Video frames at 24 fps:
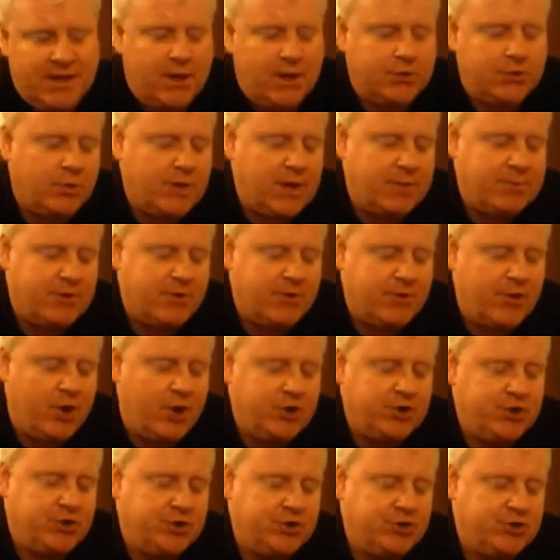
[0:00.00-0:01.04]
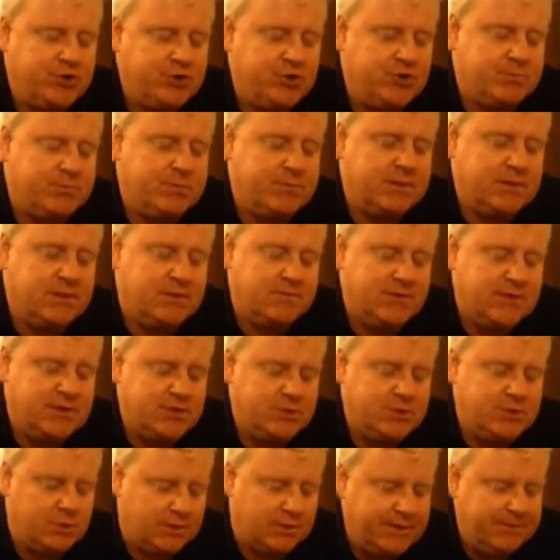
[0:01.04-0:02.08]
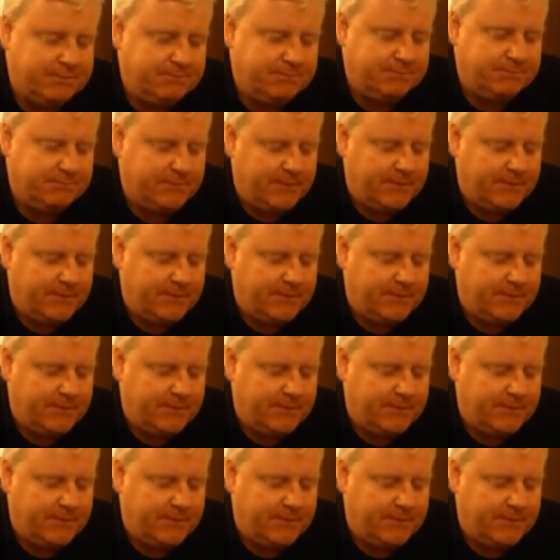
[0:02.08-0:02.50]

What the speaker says: Now don't get me wrong, you could do them individually.